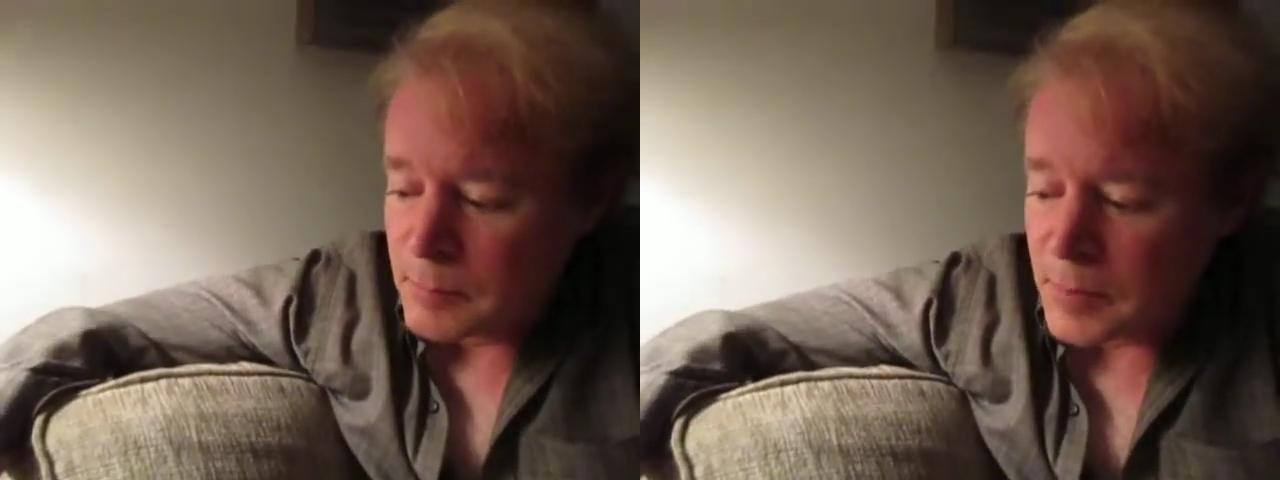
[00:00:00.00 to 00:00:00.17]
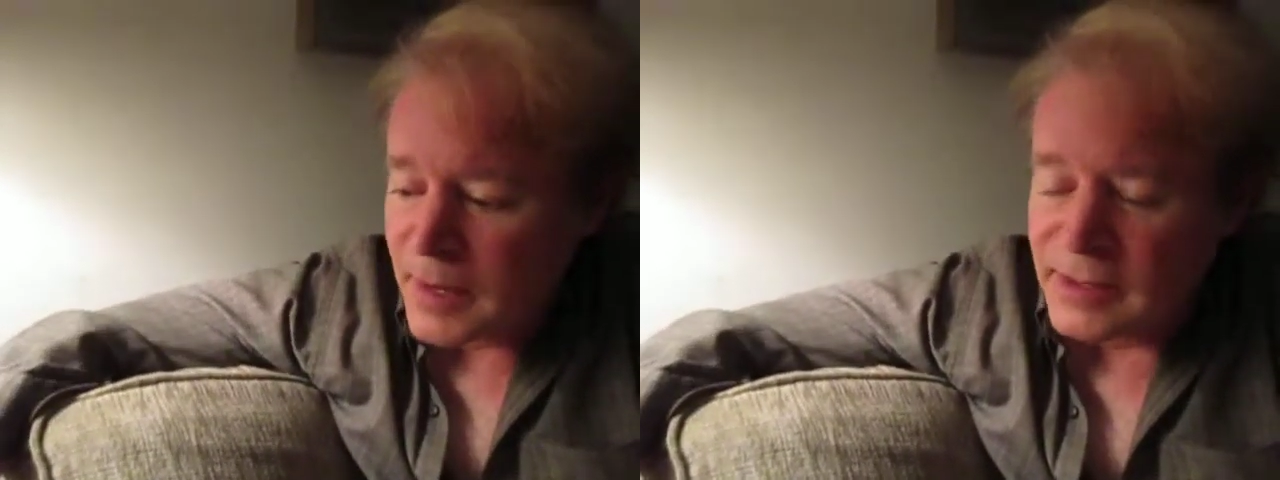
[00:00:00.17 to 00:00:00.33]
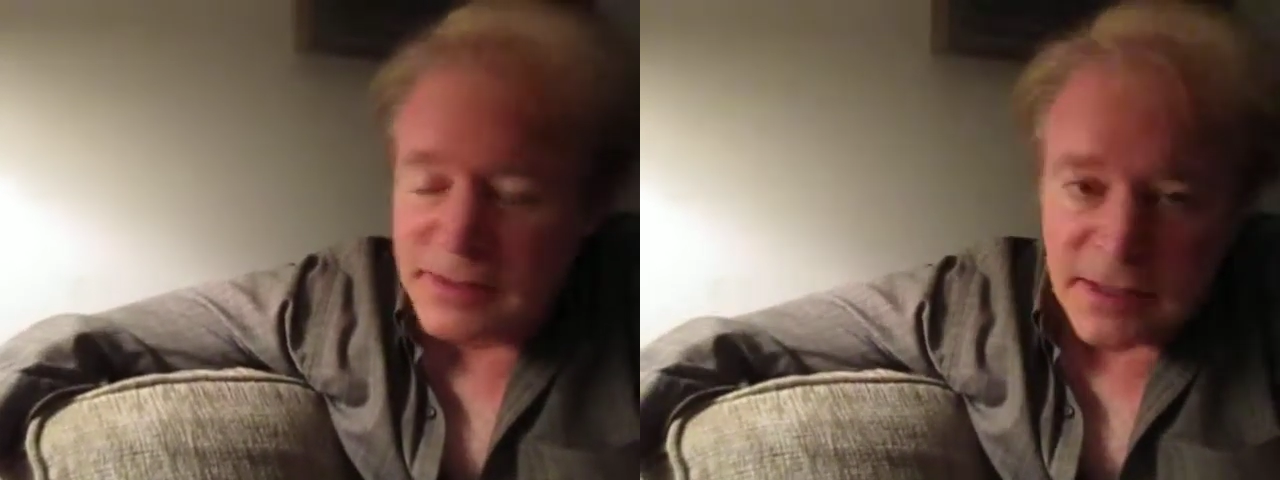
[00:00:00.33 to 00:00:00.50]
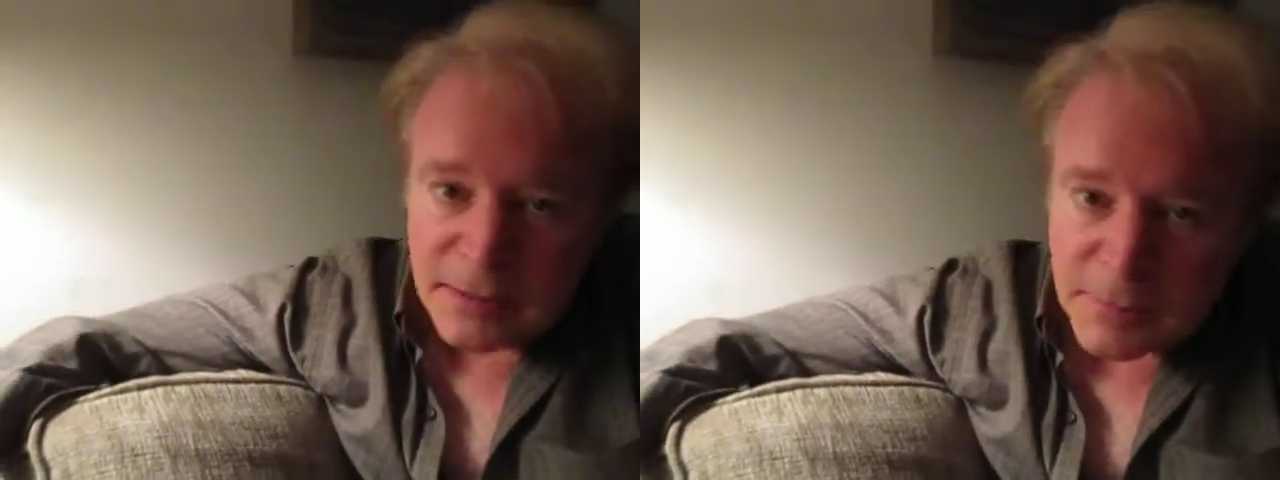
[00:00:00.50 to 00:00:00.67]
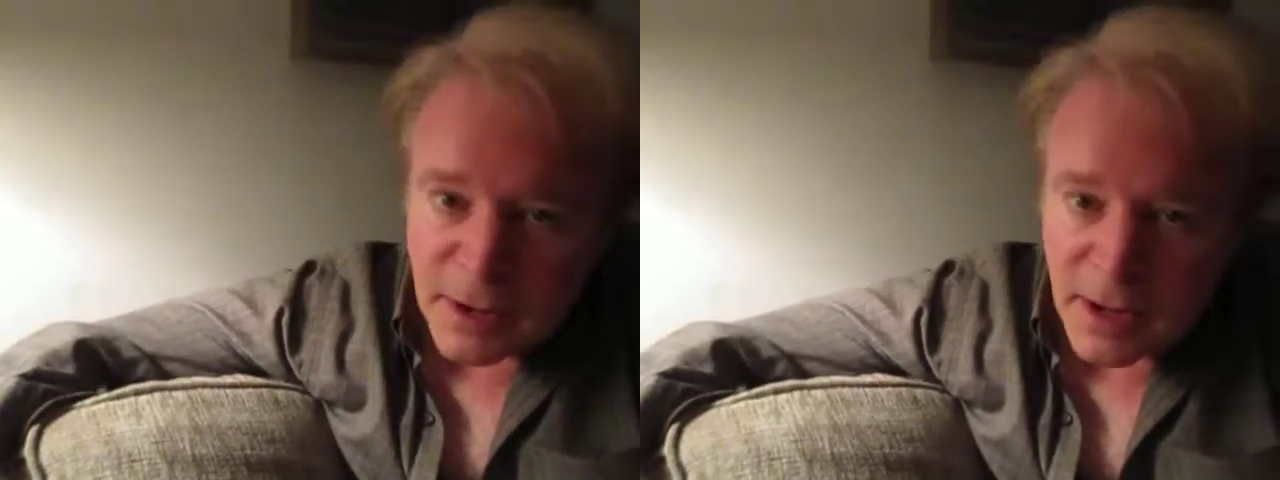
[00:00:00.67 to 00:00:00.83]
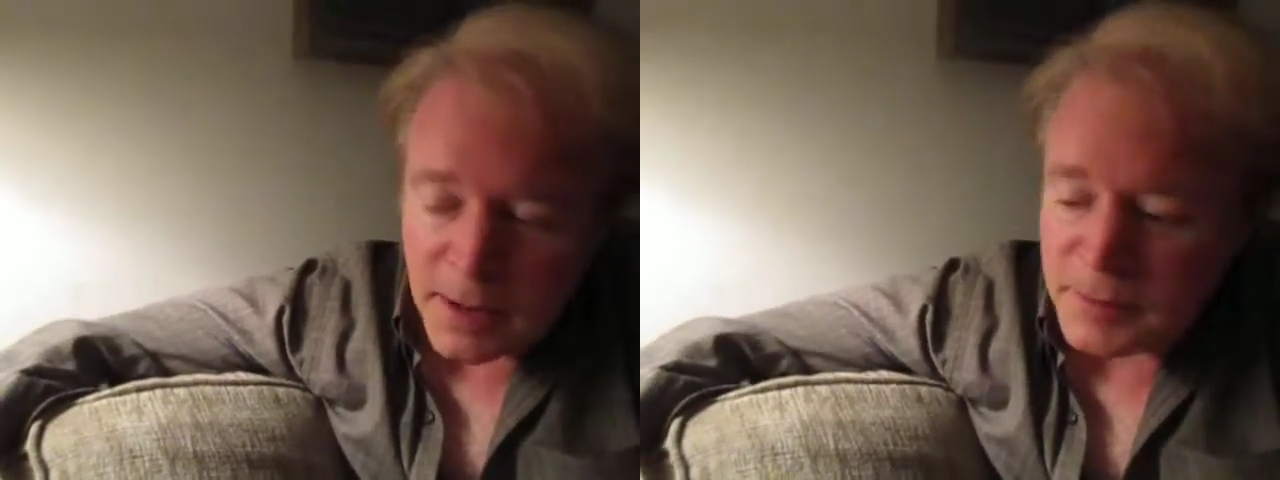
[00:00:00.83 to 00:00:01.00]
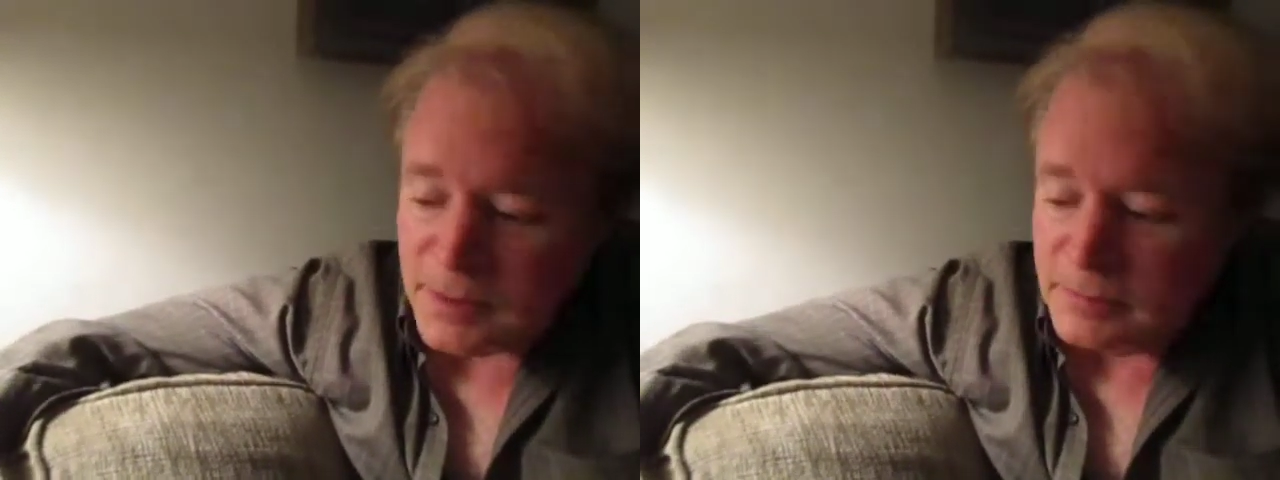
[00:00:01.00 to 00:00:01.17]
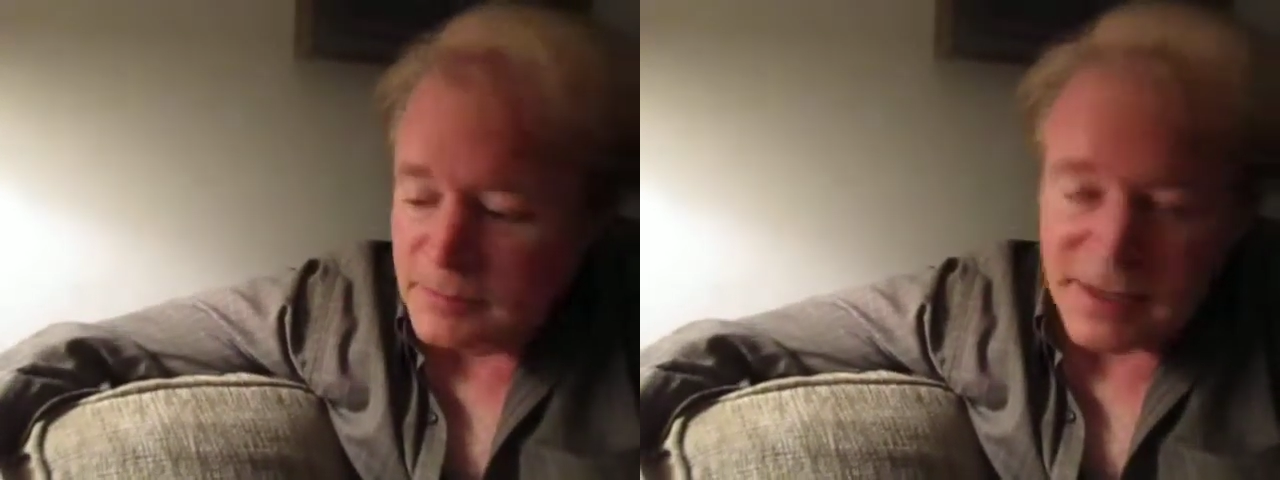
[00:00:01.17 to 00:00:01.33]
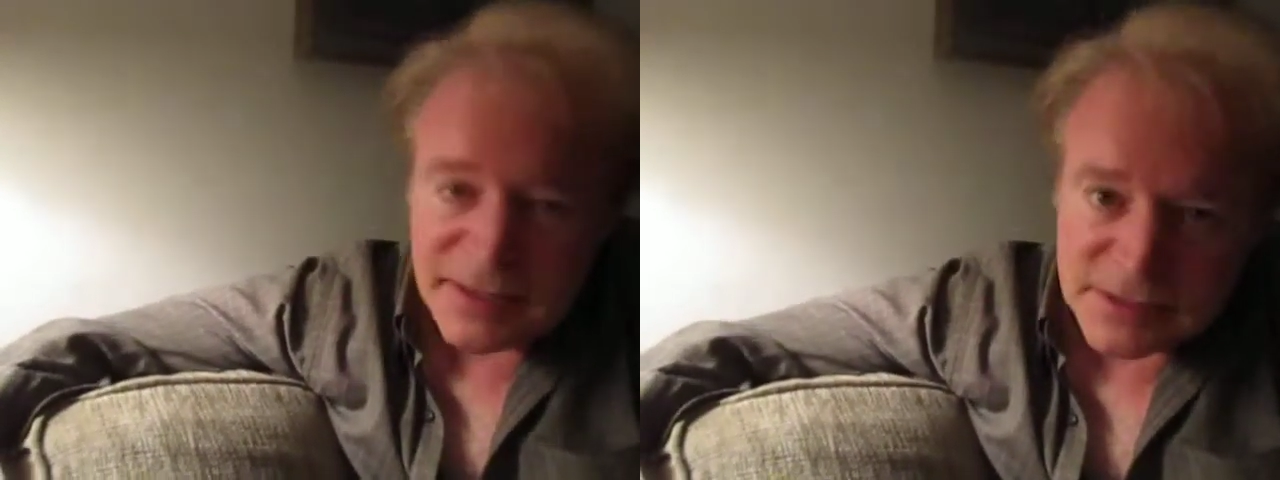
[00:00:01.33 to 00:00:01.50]
by telling Muhammad,
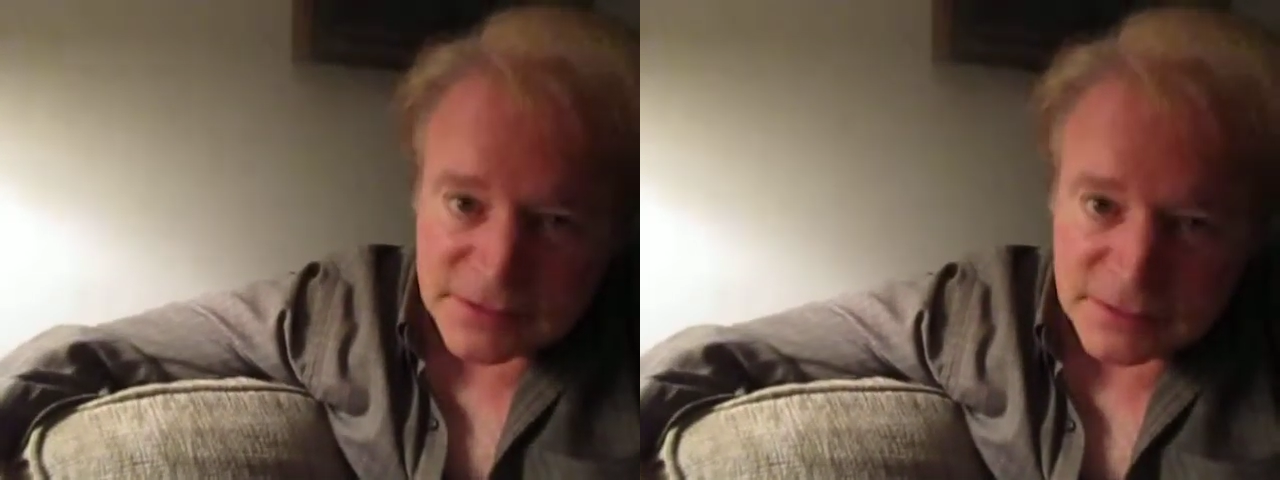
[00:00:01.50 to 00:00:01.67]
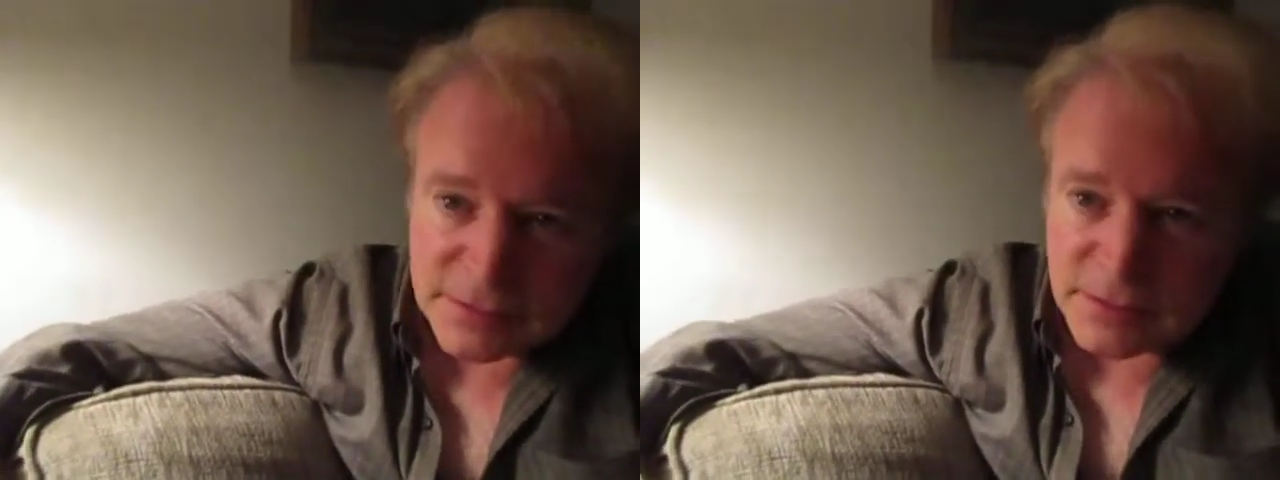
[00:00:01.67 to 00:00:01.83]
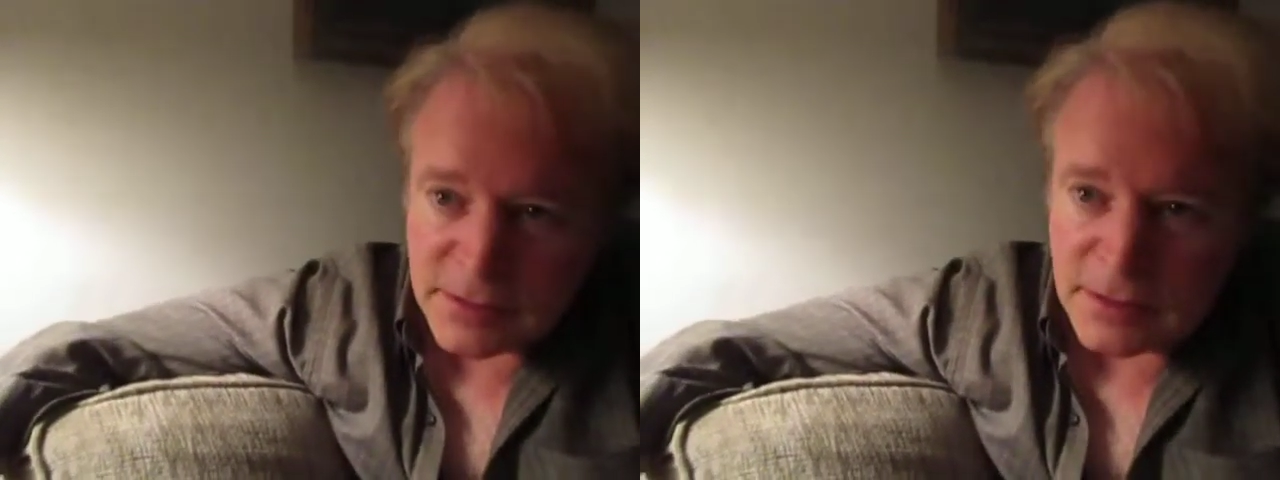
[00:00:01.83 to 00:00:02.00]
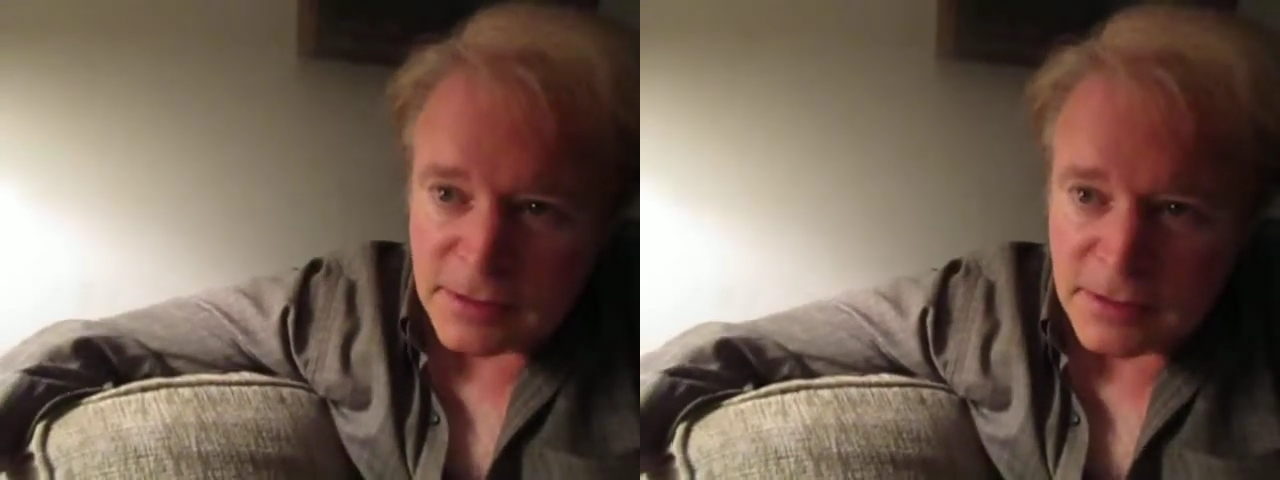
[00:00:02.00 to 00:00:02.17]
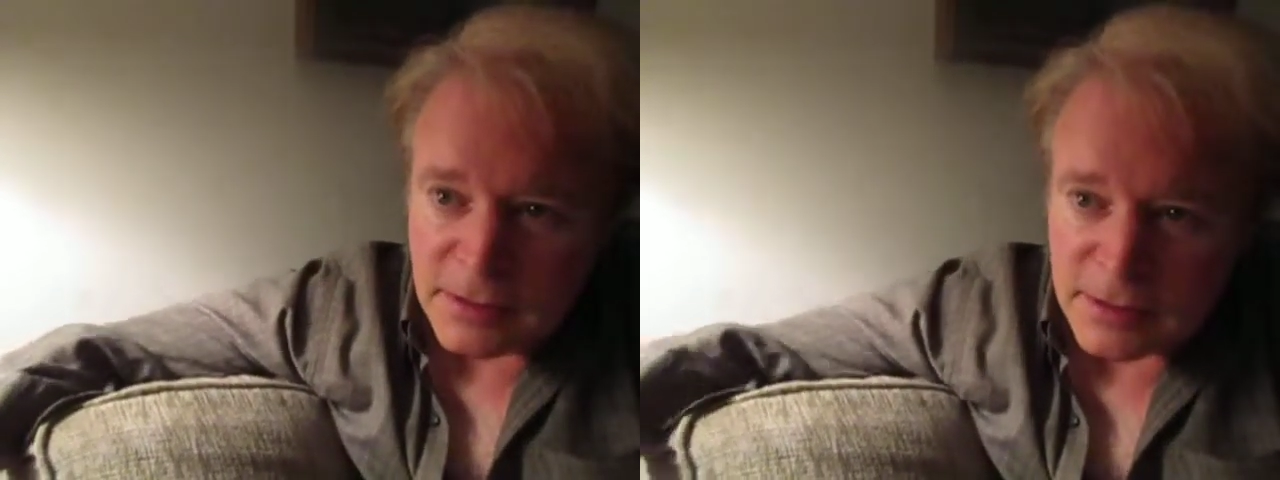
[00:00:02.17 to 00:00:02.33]
the, ex- the,